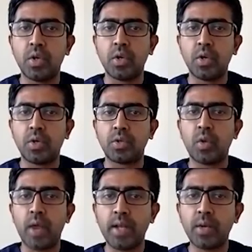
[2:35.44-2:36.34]
So
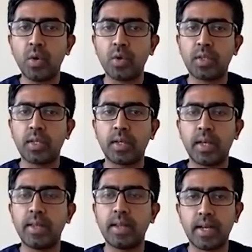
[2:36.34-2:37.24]
any growth
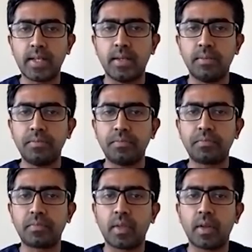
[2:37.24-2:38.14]
in the rectum,
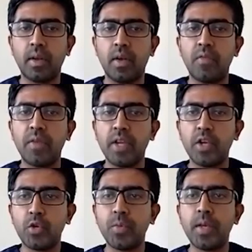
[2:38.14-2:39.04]
we need
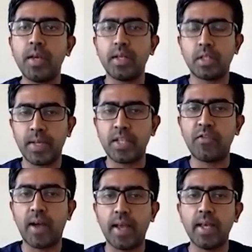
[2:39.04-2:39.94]
to be
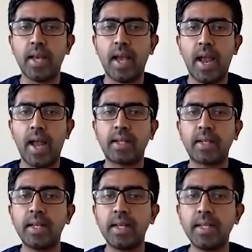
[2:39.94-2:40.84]
specified and
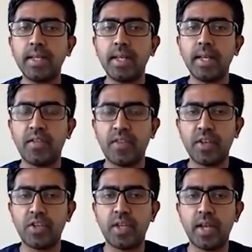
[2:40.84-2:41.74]
clearly
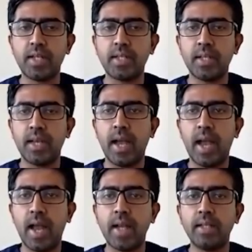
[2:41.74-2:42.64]
differentiate
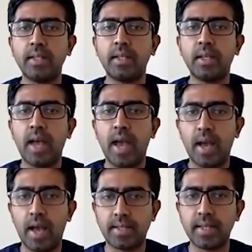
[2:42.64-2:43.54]
and
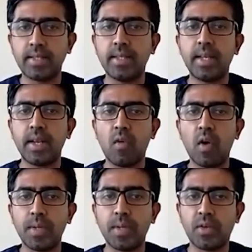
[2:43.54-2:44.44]
assess the
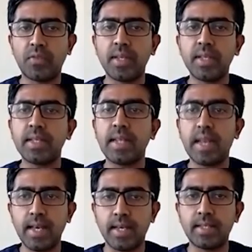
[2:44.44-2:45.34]
involvement of these
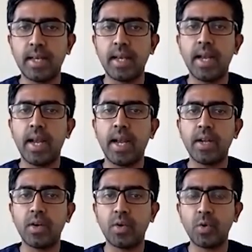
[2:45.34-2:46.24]
layers in
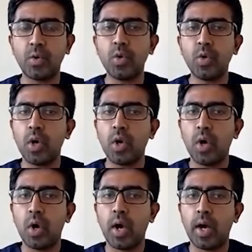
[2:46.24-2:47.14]
order to
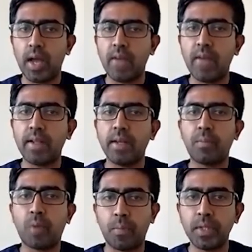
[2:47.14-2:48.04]
arrive at the
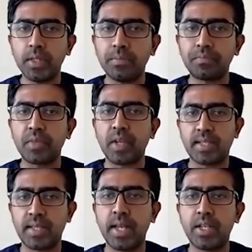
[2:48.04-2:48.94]
proper
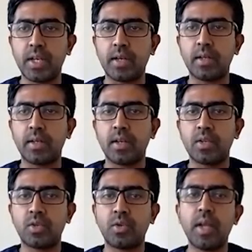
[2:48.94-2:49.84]
staging
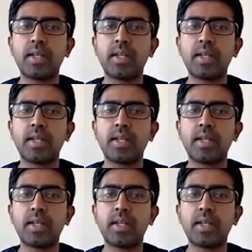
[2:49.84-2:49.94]
so that